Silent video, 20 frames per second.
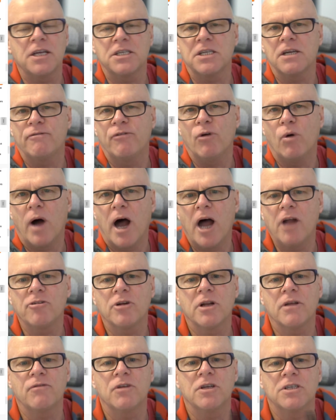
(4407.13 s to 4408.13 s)

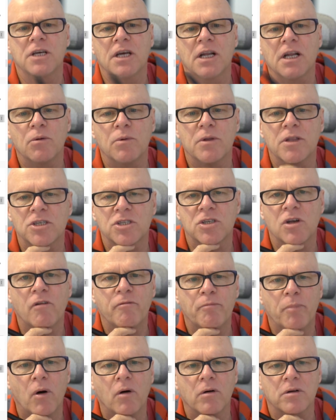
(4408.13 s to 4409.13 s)
AD400 if you're dealing with a
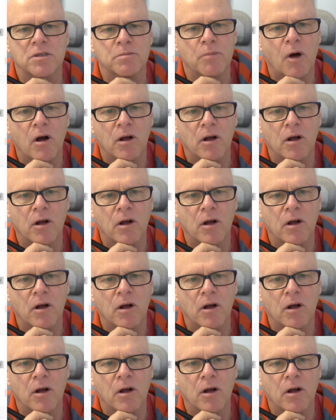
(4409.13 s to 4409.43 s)
softbox,